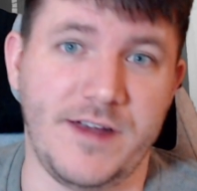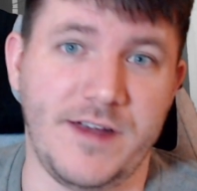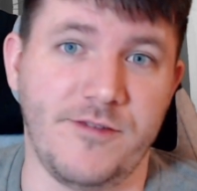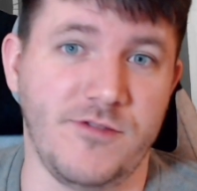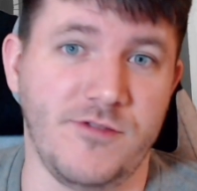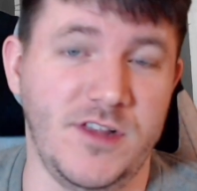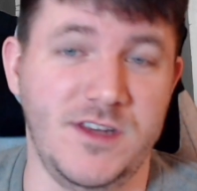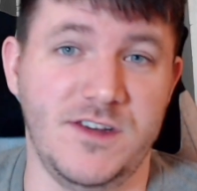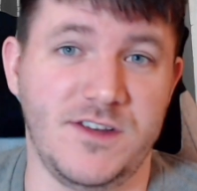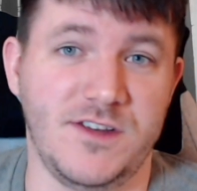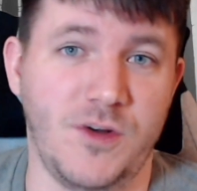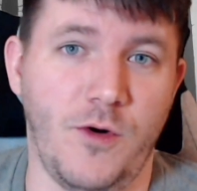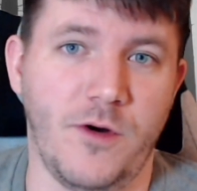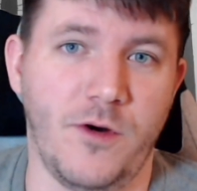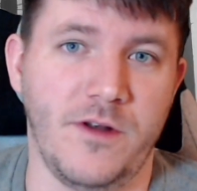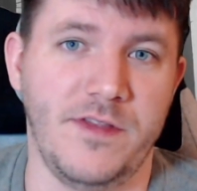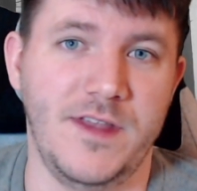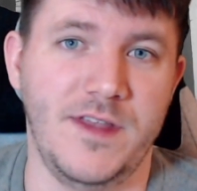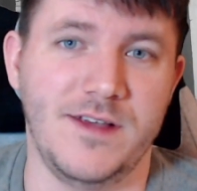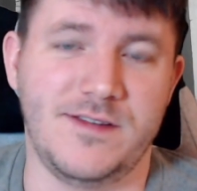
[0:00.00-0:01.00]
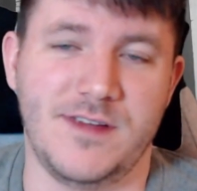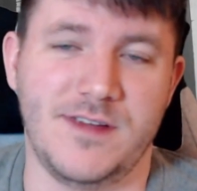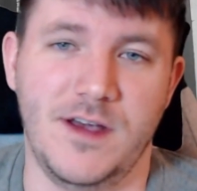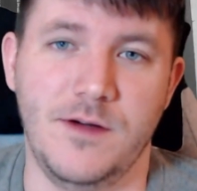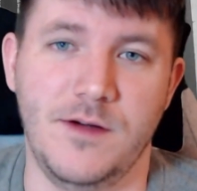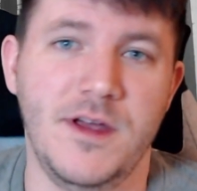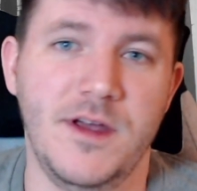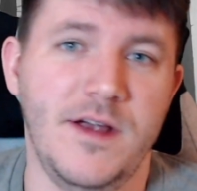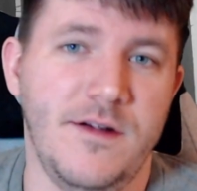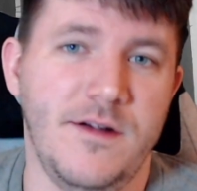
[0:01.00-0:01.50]
religious horror than this.
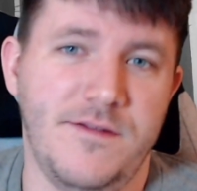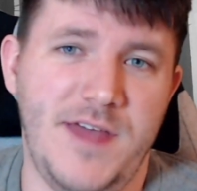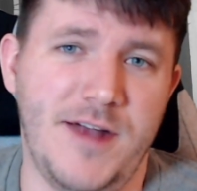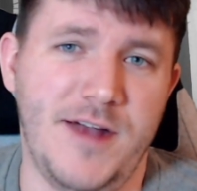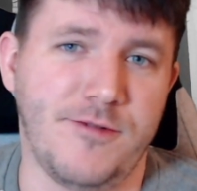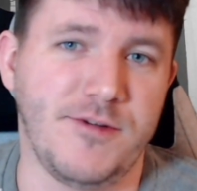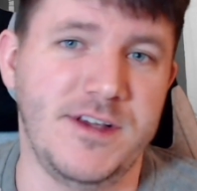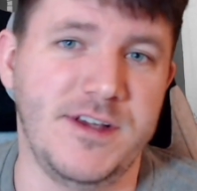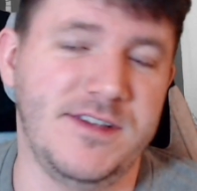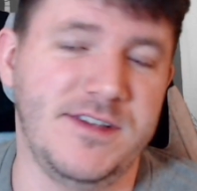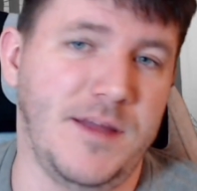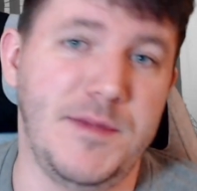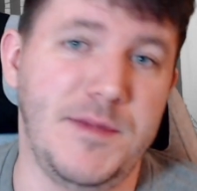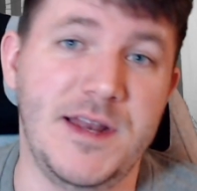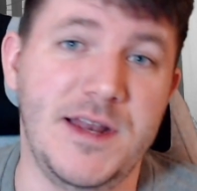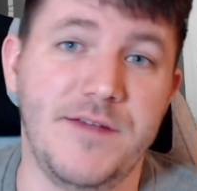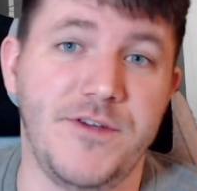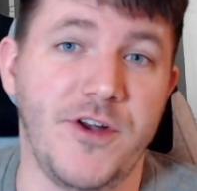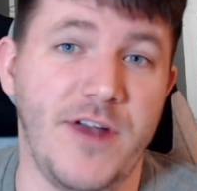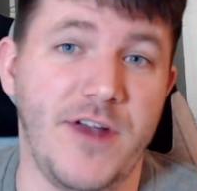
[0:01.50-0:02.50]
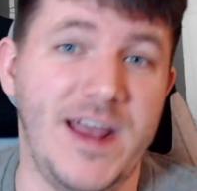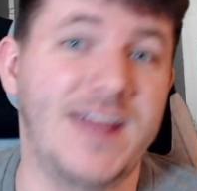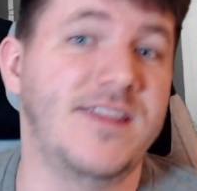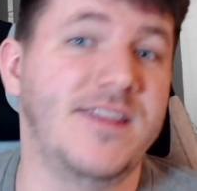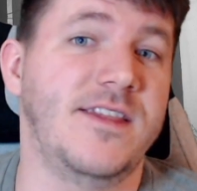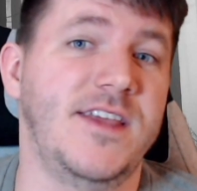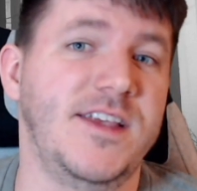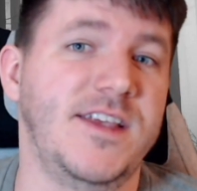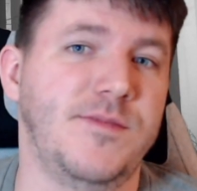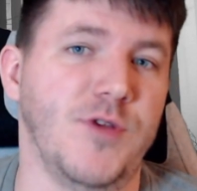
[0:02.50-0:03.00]
So, that reason, I mean, if you're
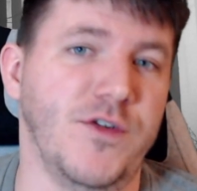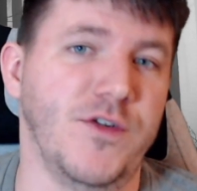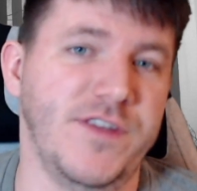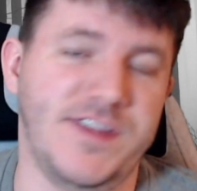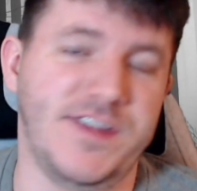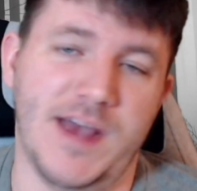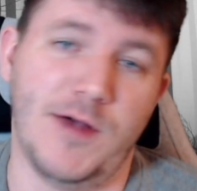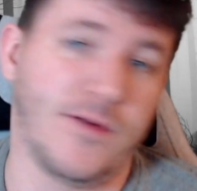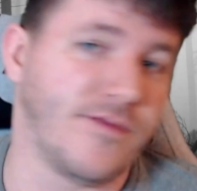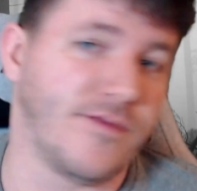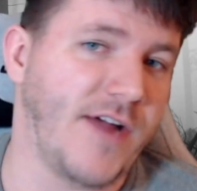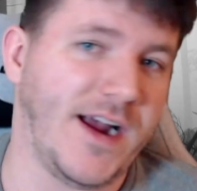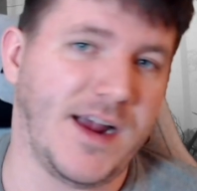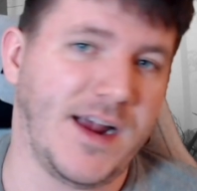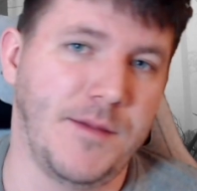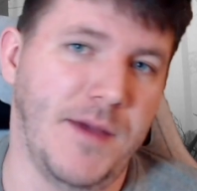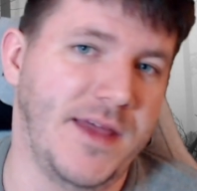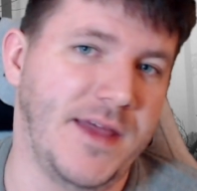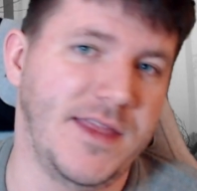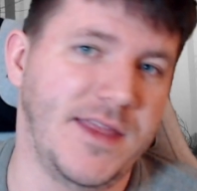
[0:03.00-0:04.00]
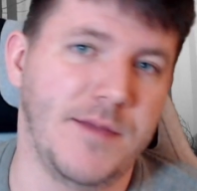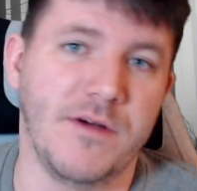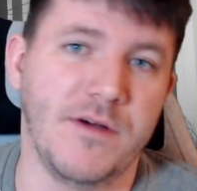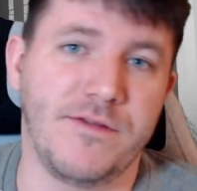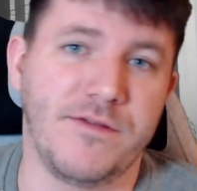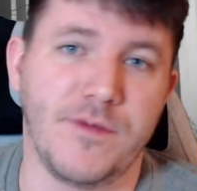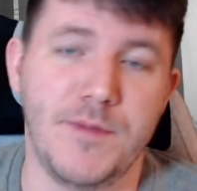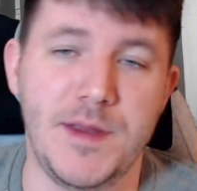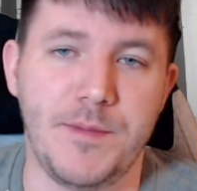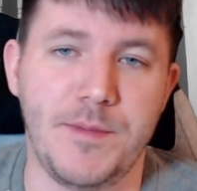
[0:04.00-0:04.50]
into these movies, I would recommend it.
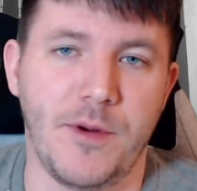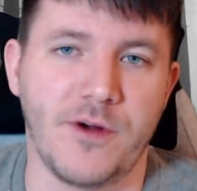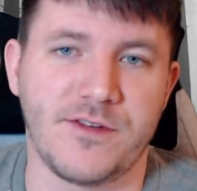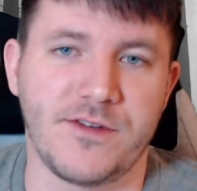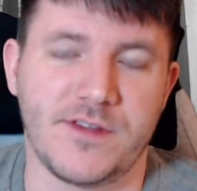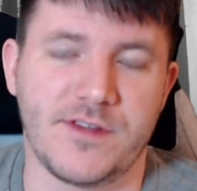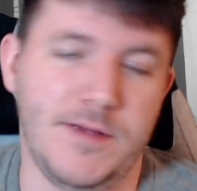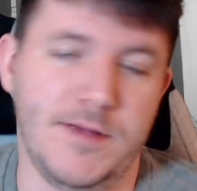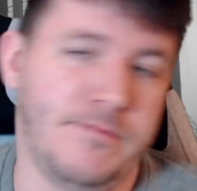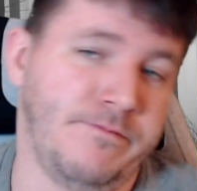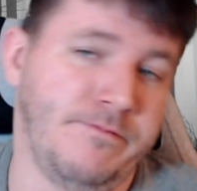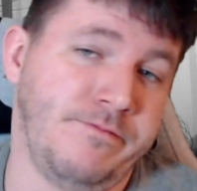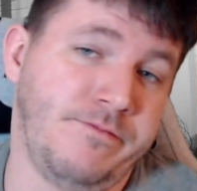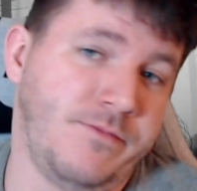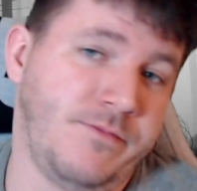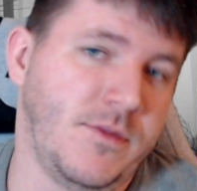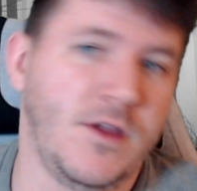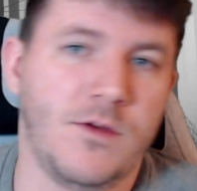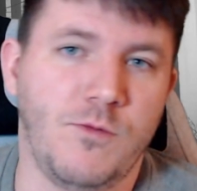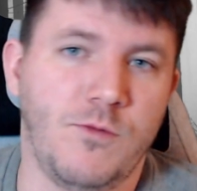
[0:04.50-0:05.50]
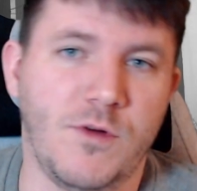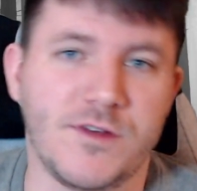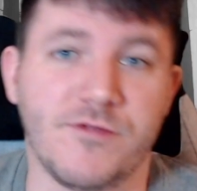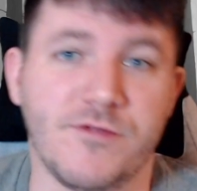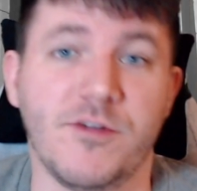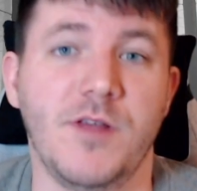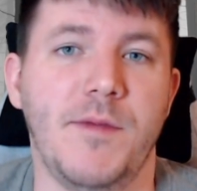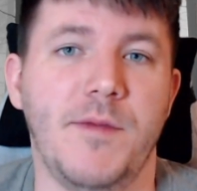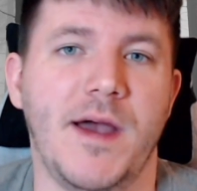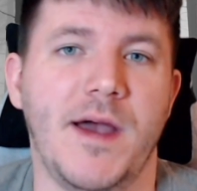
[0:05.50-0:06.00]
But for me personally,
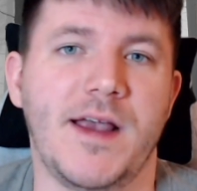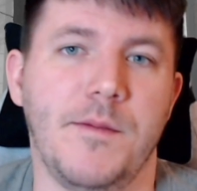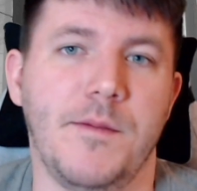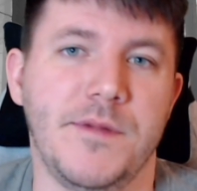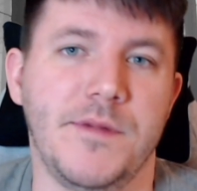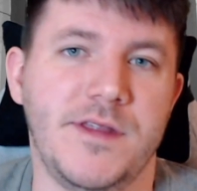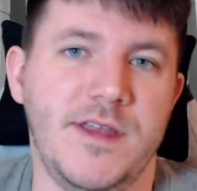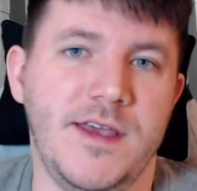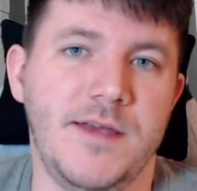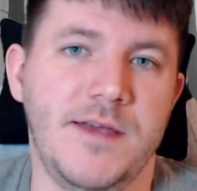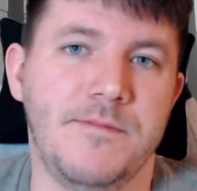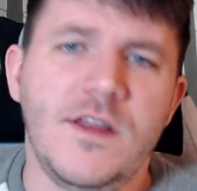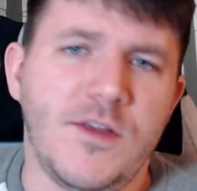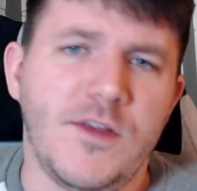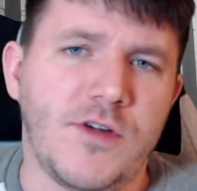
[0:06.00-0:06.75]
wasn't really my cup of tea.